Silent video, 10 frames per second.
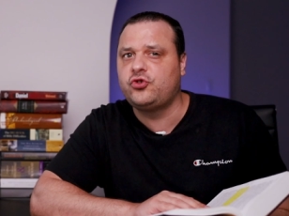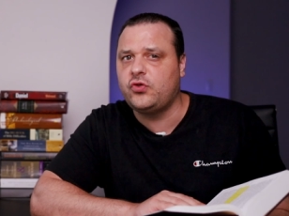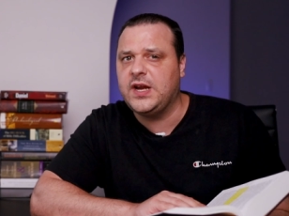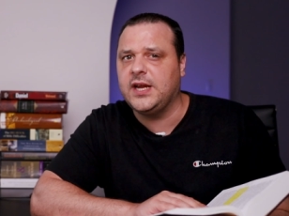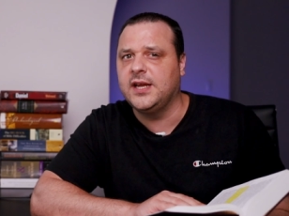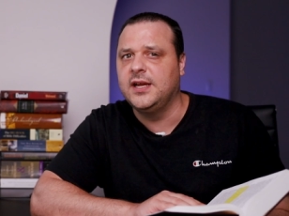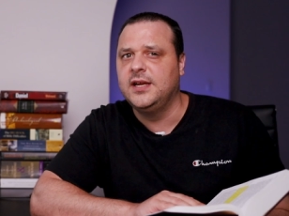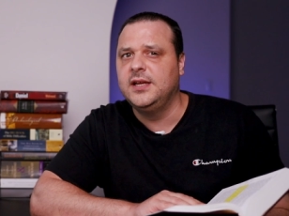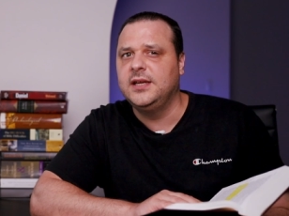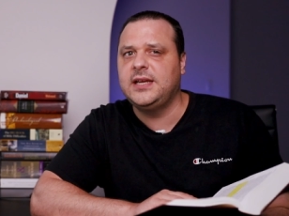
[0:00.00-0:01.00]
tree
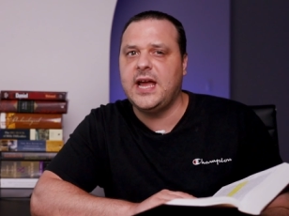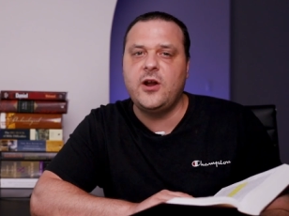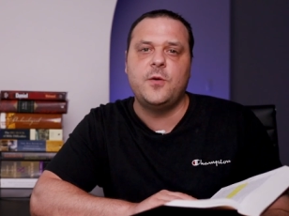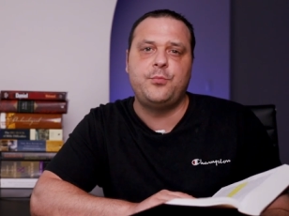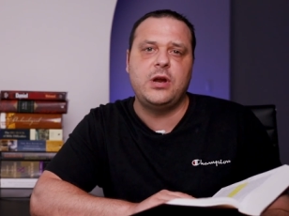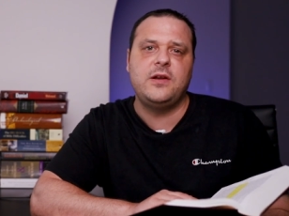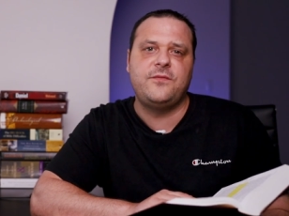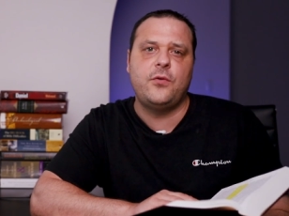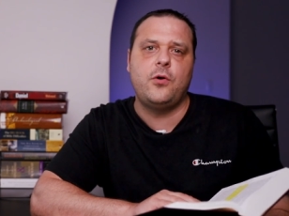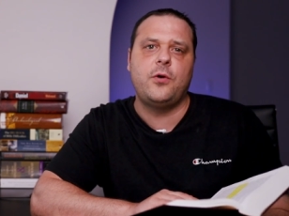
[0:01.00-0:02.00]
cannot bring
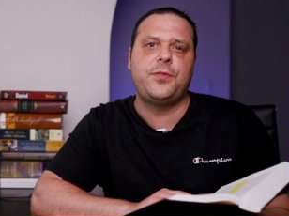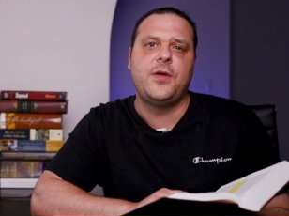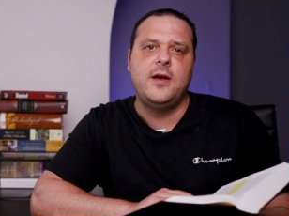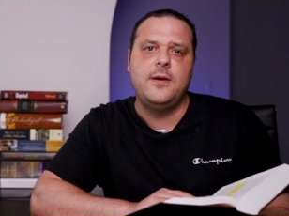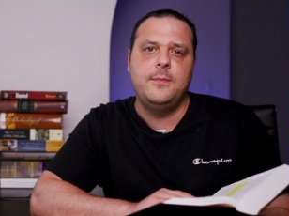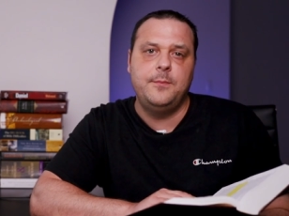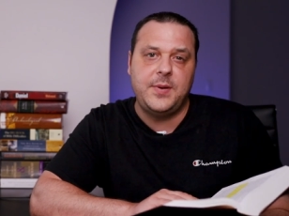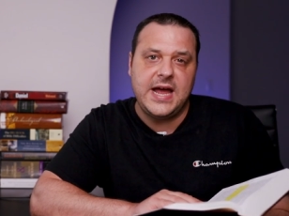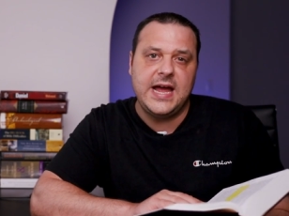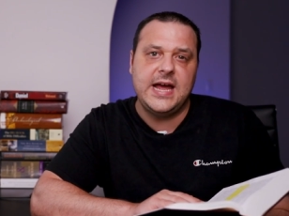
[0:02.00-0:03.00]
forth
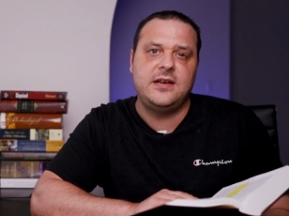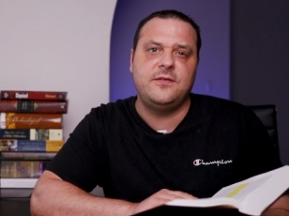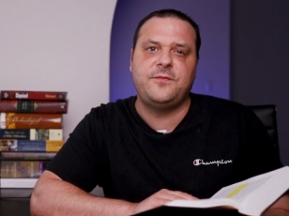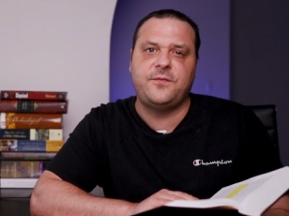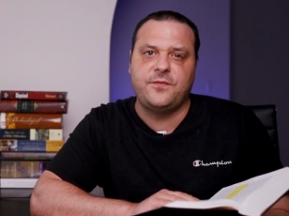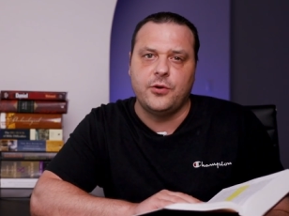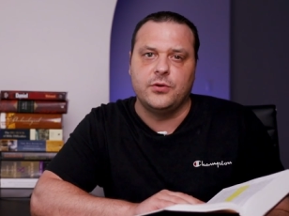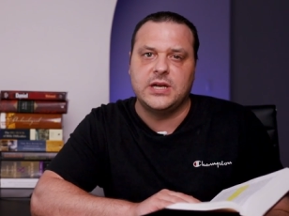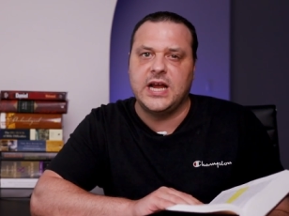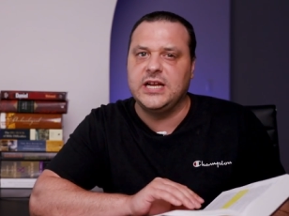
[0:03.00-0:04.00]
bad
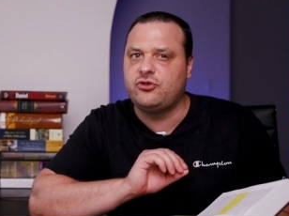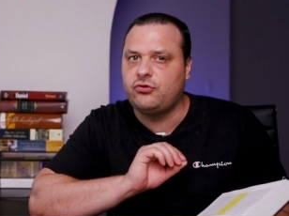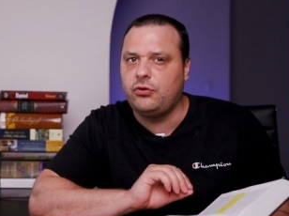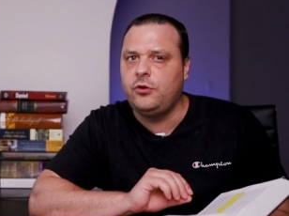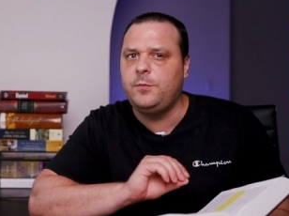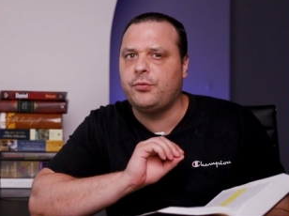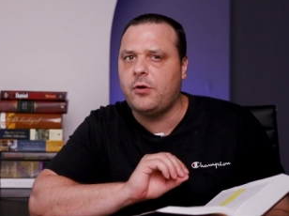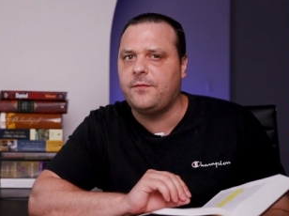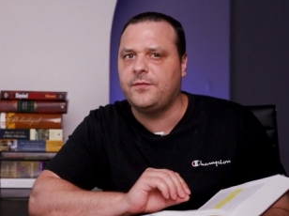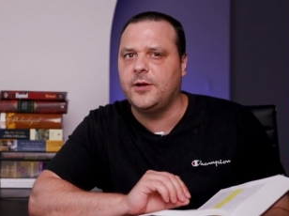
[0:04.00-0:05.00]
fruit. A true
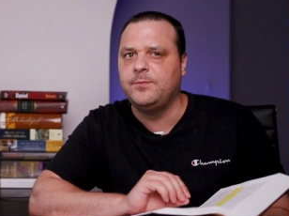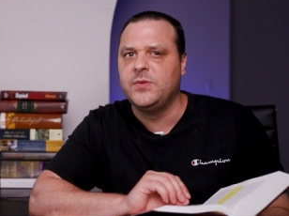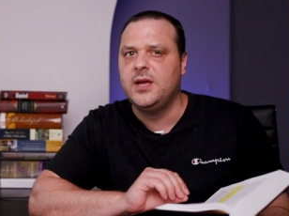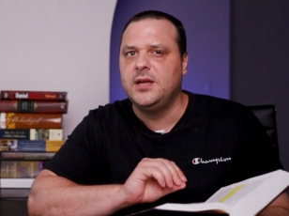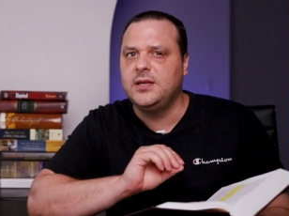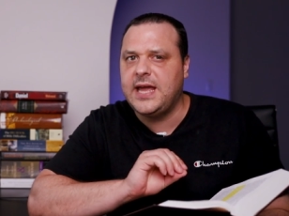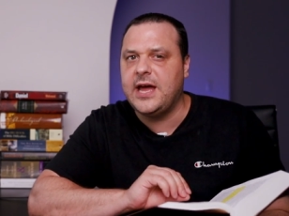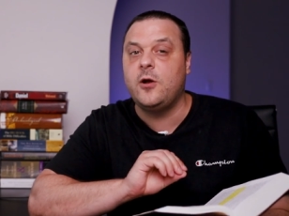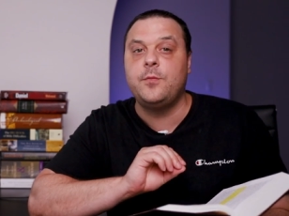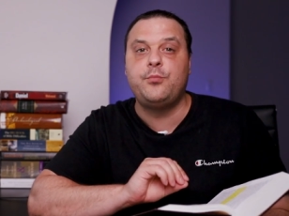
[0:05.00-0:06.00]
prophet
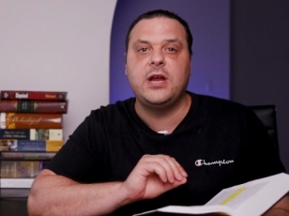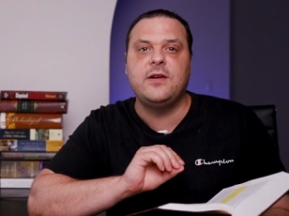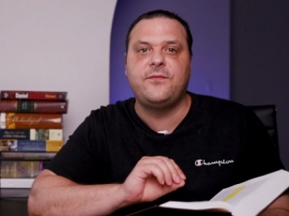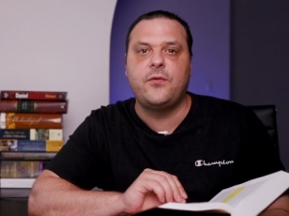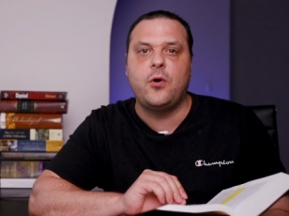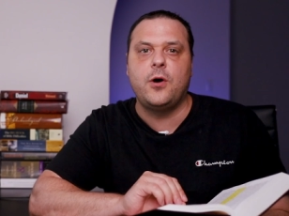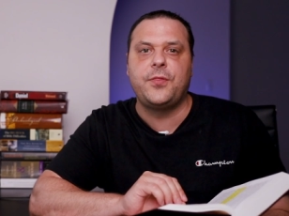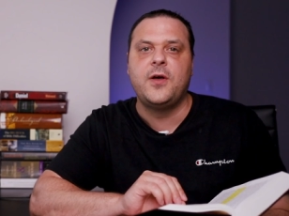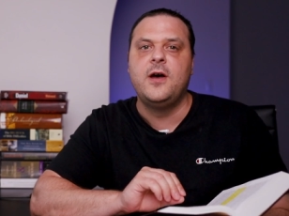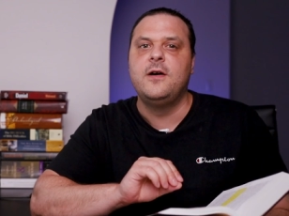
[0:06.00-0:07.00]
cannot bring
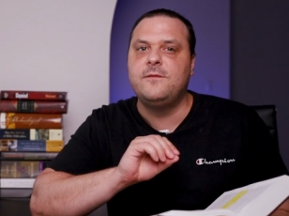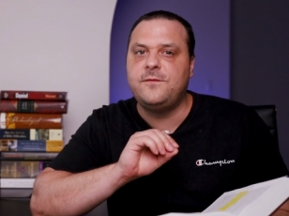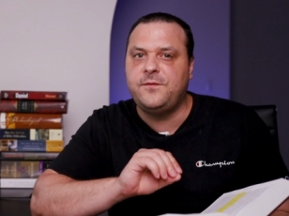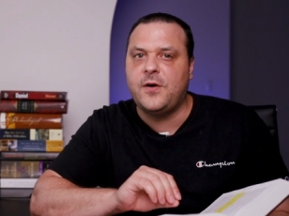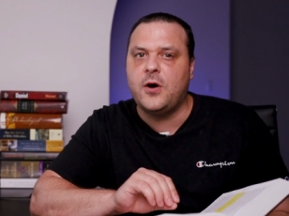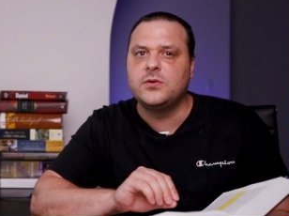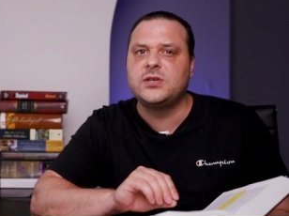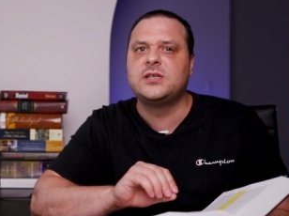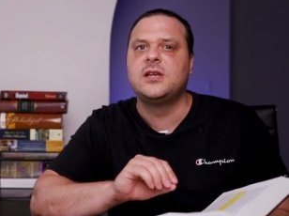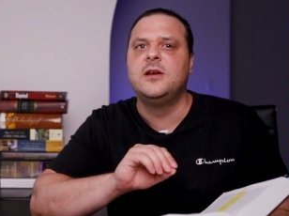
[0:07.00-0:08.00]
forth
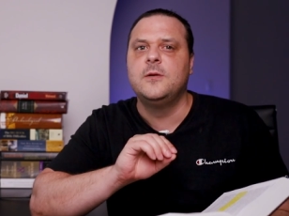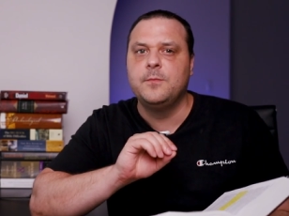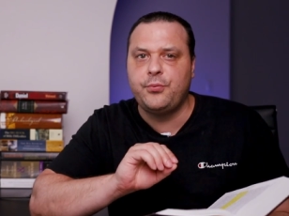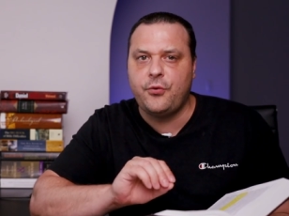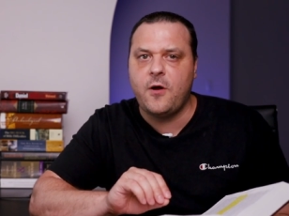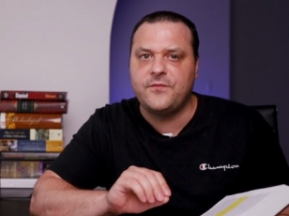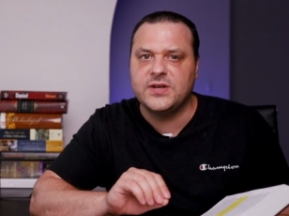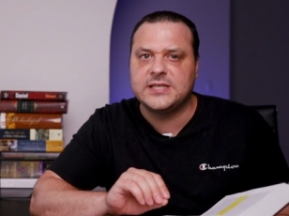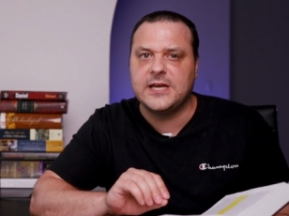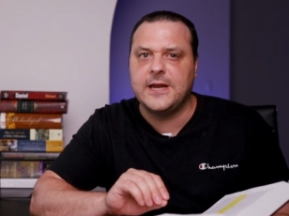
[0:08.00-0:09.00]
false
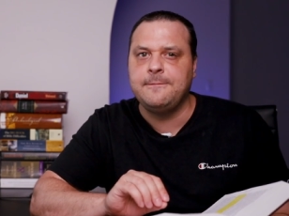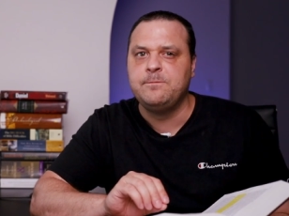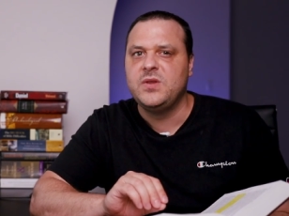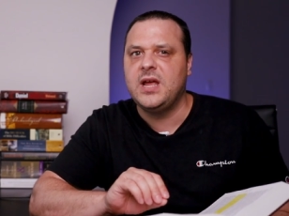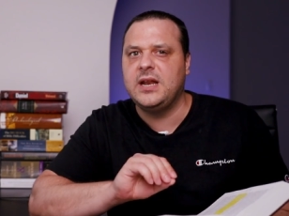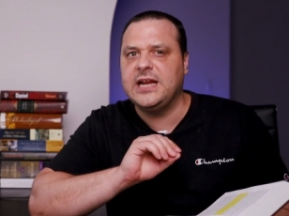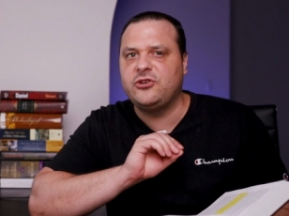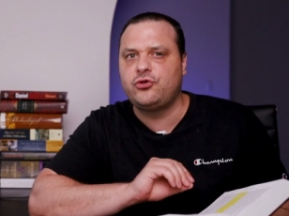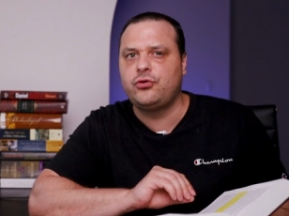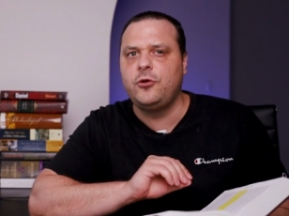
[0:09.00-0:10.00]
prophecy, and a
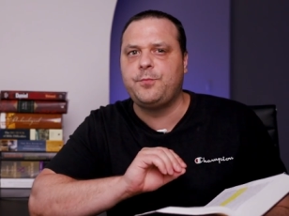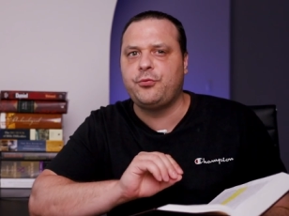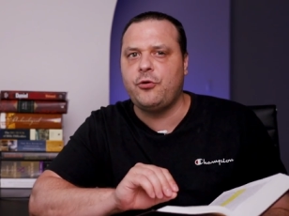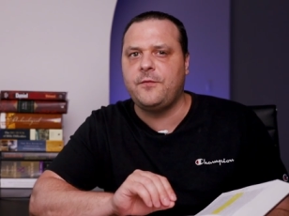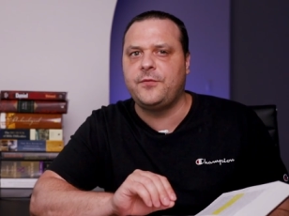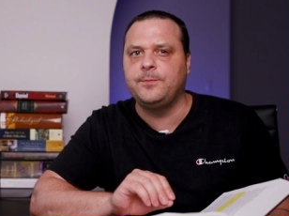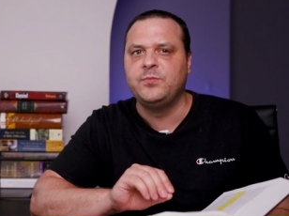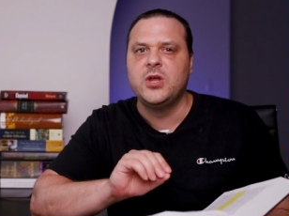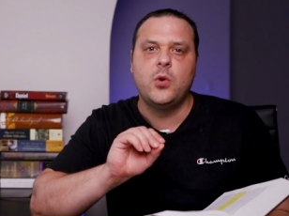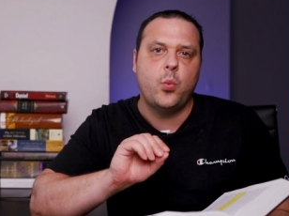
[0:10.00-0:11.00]
true
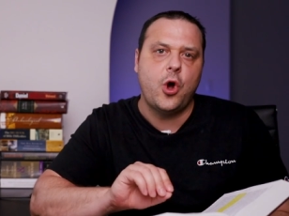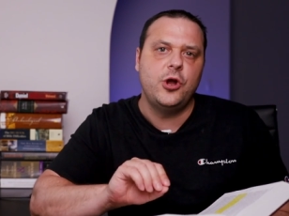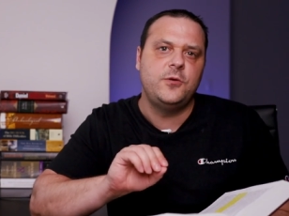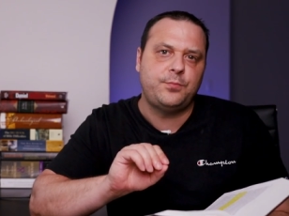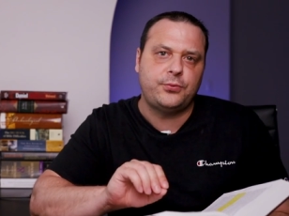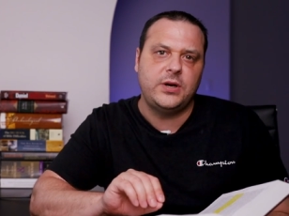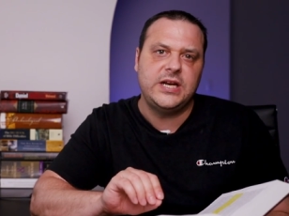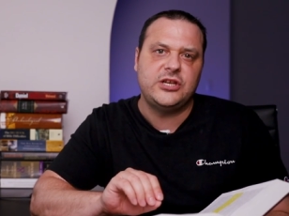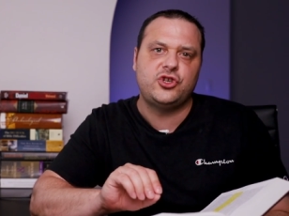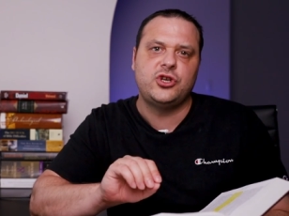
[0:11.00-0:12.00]
prophet won't
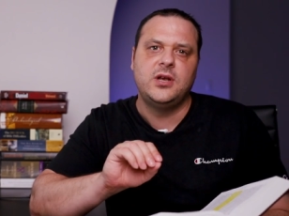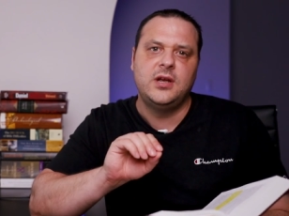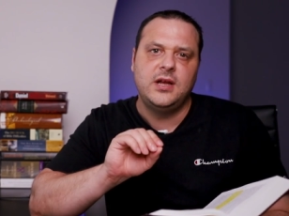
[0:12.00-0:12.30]
preach